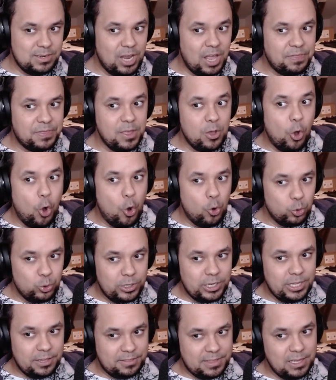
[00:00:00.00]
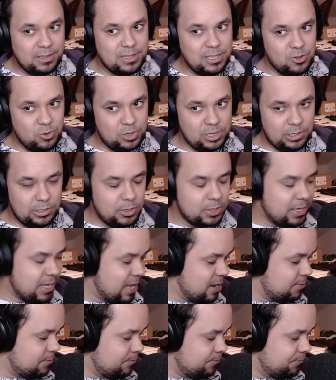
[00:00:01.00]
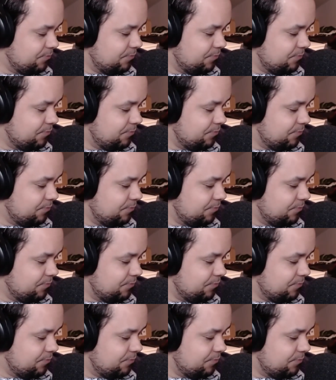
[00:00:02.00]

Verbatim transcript: not the only thing that you can look at.